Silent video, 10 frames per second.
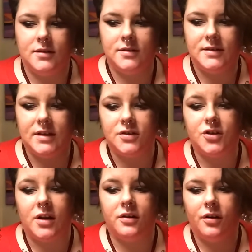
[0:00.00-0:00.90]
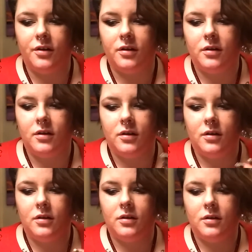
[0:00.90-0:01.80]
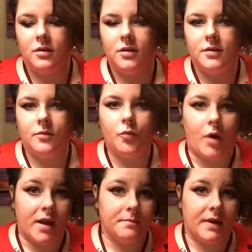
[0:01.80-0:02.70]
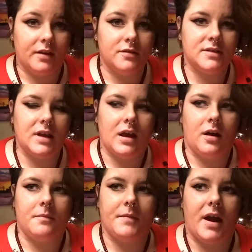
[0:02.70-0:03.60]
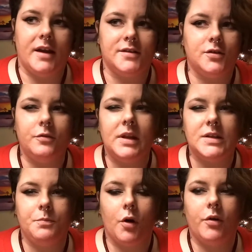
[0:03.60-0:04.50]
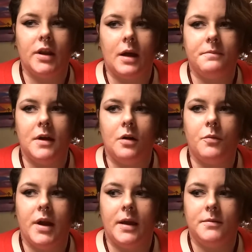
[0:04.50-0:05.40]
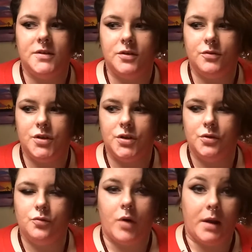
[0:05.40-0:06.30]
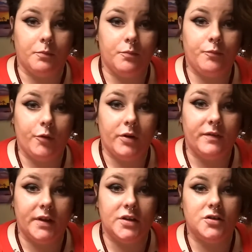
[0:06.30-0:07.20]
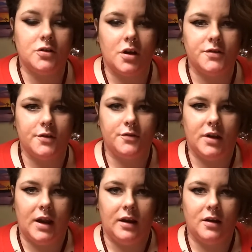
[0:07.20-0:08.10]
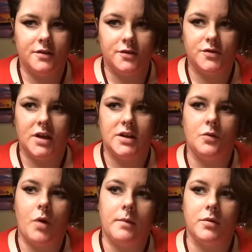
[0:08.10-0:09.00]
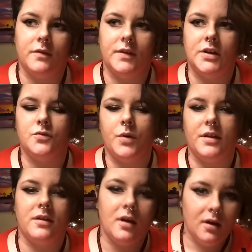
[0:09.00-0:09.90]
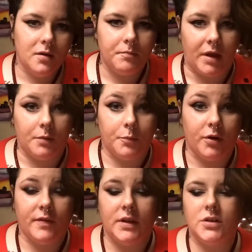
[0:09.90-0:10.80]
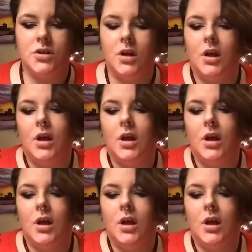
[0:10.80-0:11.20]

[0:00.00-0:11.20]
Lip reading: cisgendered white males. I assume that it's broken up that way due to white privilege, associating white privilege with male privilege.